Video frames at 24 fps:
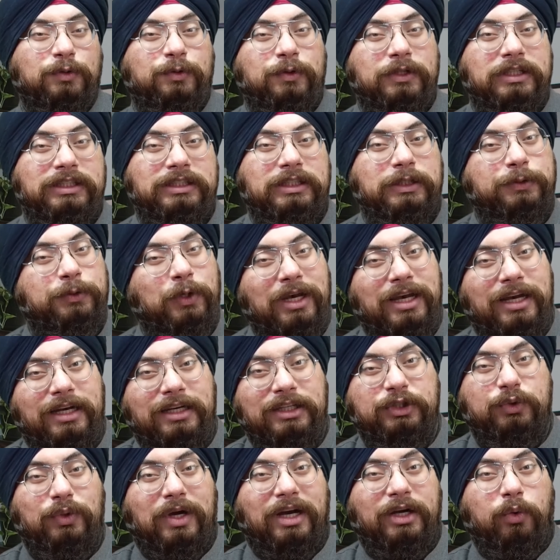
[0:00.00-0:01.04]
Now, first of all, let
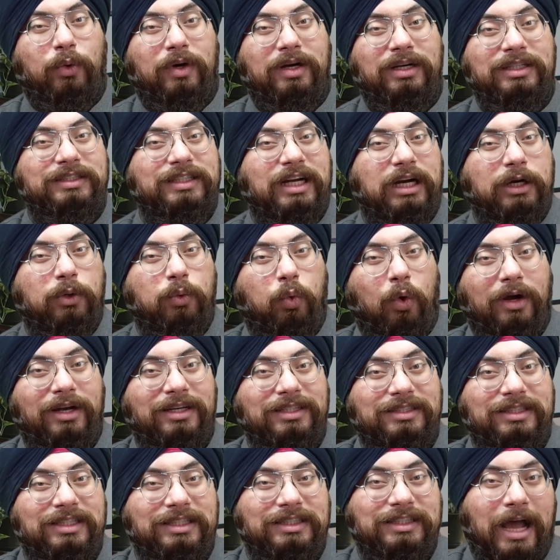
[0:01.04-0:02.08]
us try to understand what
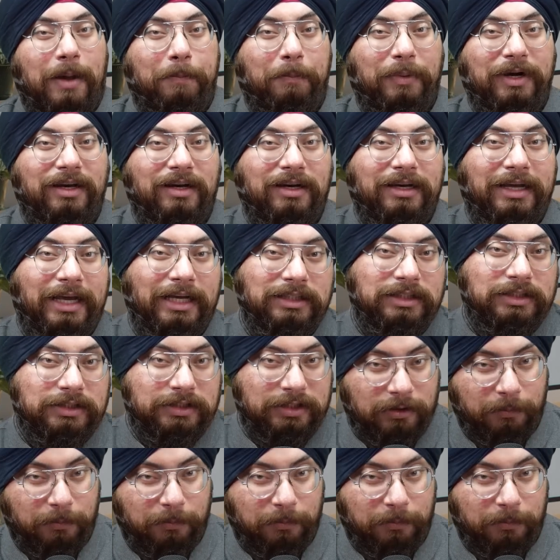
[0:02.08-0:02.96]
is this capital gains